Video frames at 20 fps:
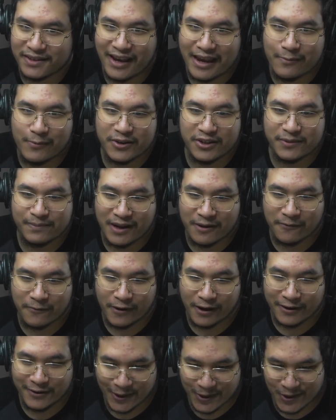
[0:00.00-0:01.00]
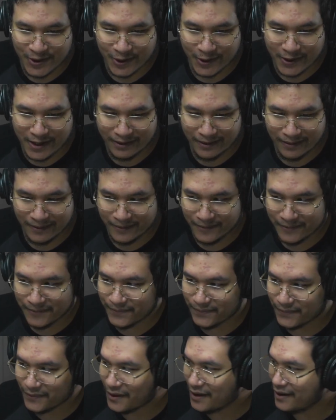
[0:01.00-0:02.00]
game was made for a touchscreen.
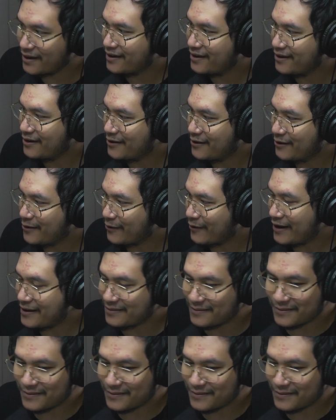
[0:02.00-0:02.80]
Alright,